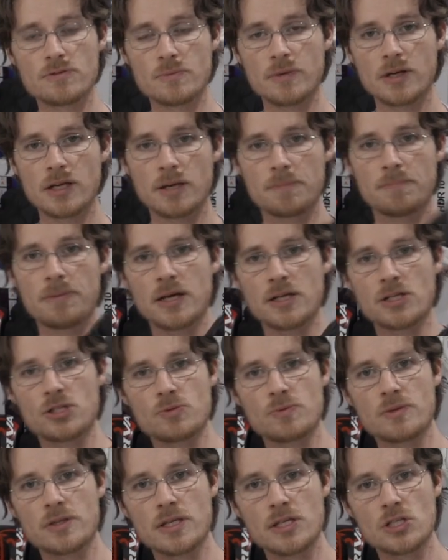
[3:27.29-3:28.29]
and when I get
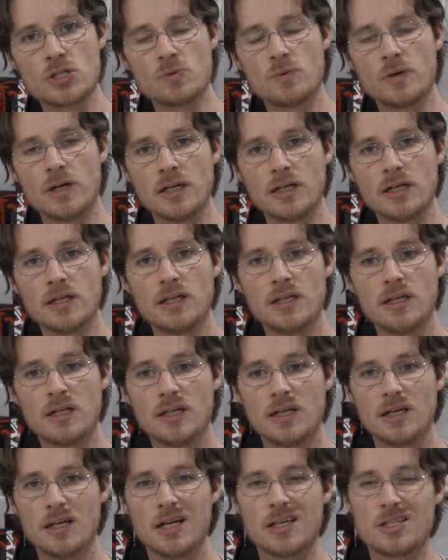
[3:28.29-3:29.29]
punched with this one,
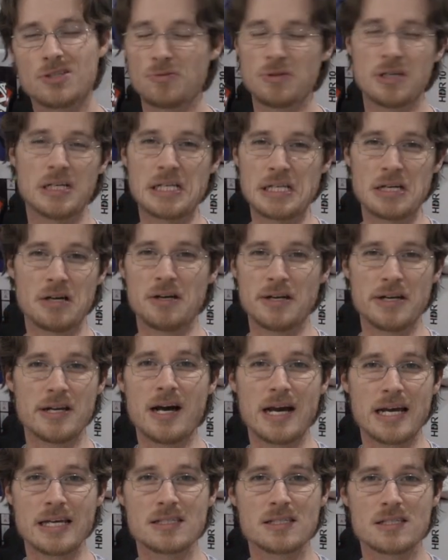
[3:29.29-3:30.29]
it's really not
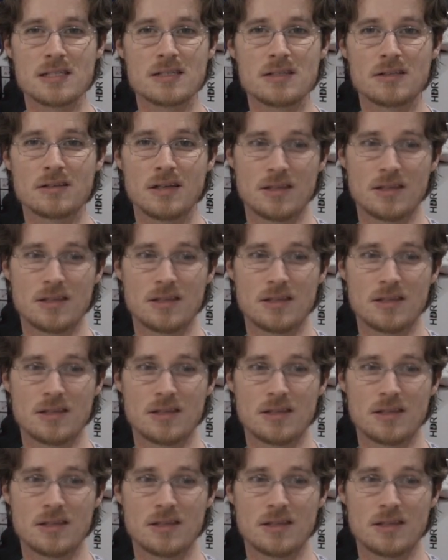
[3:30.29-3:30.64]
nice.